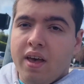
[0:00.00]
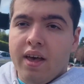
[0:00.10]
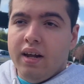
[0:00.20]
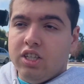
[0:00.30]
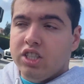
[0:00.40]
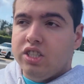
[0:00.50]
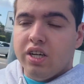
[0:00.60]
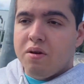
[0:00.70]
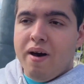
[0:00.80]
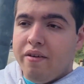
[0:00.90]
it just
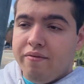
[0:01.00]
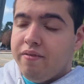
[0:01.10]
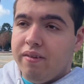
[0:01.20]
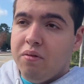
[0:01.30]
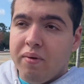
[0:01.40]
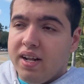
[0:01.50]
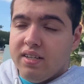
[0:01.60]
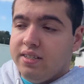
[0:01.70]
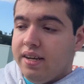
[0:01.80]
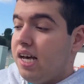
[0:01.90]
took about 15
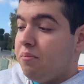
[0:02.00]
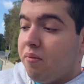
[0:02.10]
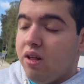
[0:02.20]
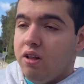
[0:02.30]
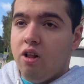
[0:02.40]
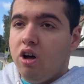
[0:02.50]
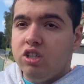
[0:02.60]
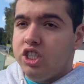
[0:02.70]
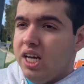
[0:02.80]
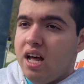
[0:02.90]
minutes to
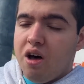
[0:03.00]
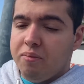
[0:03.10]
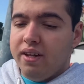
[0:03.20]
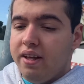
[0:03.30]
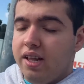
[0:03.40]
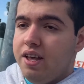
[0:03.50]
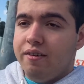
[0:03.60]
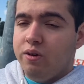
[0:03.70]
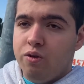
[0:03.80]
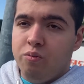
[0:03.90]
launch it up in the
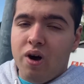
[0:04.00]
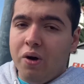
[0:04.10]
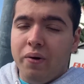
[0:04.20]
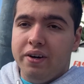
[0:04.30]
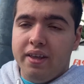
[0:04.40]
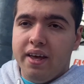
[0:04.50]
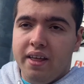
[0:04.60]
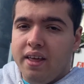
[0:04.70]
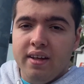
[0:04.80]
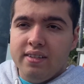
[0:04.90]
living room right where the
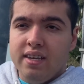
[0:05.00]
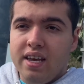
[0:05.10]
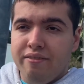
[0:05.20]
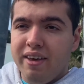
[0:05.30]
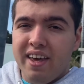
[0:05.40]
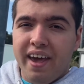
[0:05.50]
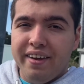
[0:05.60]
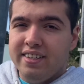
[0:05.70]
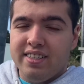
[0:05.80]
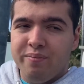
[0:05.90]
TV
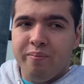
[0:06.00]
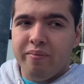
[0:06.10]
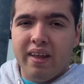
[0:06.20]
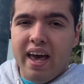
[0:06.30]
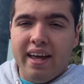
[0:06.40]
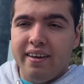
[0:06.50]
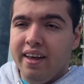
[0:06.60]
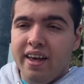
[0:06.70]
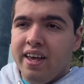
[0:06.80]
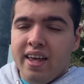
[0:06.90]
is. And
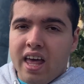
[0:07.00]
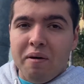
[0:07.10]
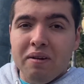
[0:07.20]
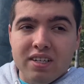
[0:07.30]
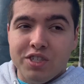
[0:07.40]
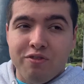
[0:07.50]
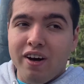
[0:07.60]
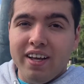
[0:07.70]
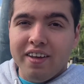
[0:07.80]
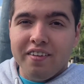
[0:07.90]
I mean, it's
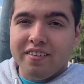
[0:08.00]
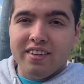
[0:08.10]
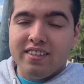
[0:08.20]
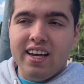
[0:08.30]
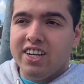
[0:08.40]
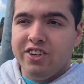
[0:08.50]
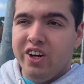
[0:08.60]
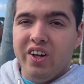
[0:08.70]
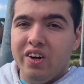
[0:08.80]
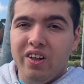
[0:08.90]
funny. It's actually
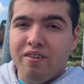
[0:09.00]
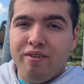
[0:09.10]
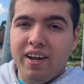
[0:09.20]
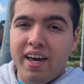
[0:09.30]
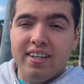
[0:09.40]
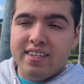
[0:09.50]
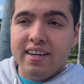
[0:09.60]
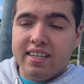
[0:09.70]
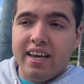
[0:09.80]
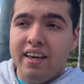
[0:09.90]
really, really funny. It's like
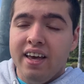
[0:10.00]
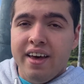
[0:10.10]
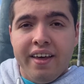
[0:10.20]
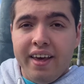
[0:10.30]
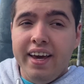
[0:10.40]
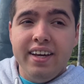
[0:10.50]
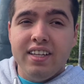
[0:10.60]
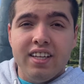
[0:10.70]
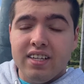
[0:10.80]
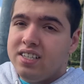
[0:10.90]
saying, eat,
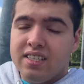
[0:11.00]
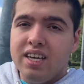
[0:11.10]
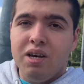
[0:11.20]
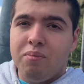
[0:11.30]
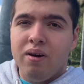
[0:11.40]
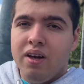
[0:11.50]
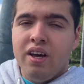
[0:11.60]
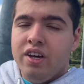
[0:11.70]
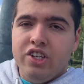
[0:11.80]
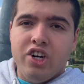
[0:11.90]
sleep,
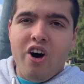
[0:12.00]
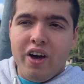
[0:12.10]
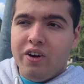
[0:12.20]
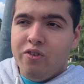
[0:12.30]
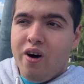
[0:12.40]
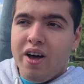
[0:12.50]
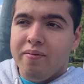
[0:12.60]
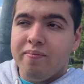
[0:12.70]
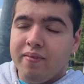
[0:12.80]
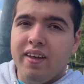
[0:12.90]
jog and
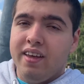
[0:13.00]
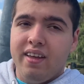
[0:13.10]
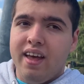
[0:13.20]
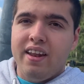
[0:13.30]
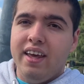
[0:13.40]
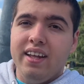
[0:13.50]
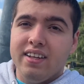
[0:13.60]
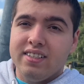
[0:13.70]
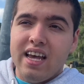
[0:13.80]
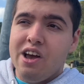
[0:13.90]
run, and eat a
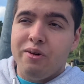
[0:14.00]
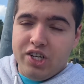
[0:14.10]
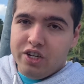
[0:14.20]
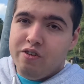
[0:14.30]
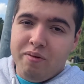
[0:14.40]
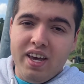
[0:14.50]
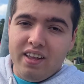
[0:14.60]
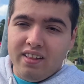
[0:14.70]
sandwich and repeat.